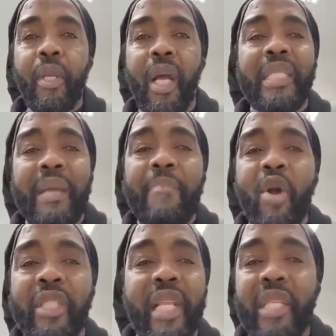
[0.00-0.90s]
And I say,
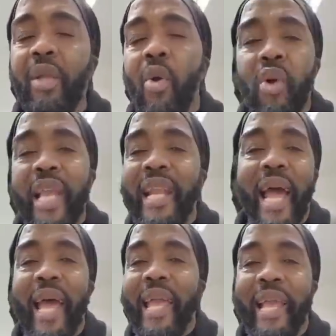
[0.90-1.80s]
Merciless, how can
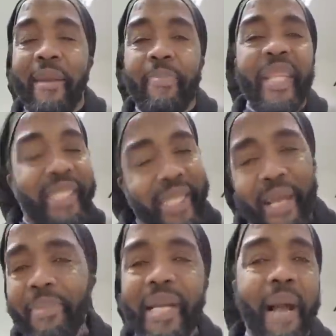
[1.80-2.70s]
I help? The
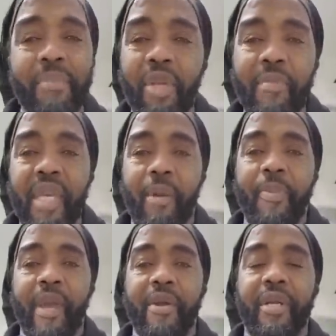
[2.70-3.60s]
same thing happened to me up
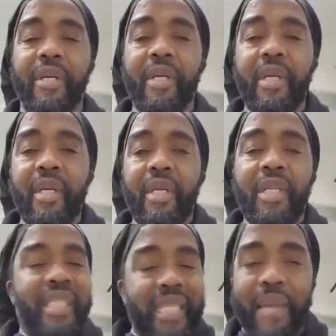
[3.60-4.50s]
here, you know.
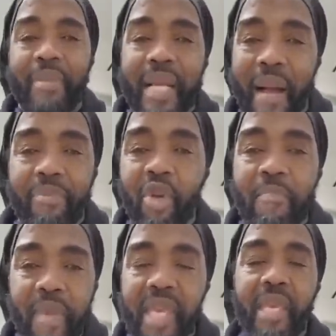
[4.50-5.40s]
The same thing happened
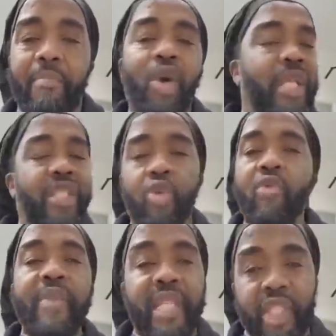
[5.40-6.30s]
to me, but I
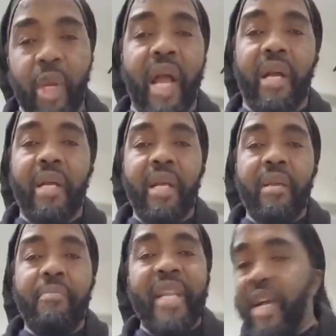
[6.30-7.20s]
told me strong.
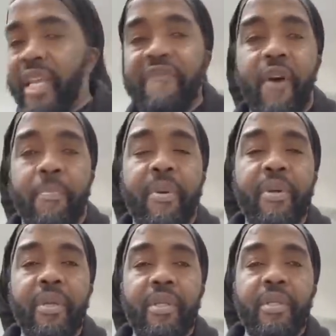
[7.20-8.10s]
Me not give
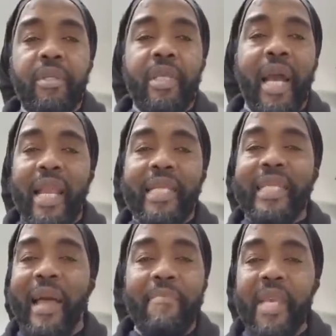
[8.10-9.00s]
up. You
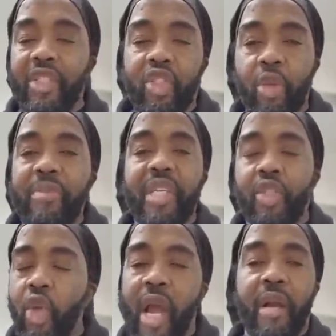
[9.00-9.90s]
understand? Me
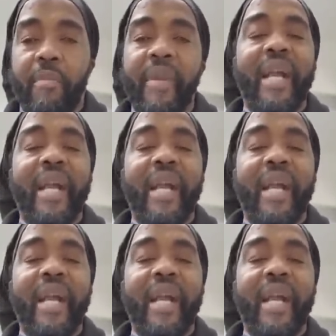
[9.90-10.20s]
strong.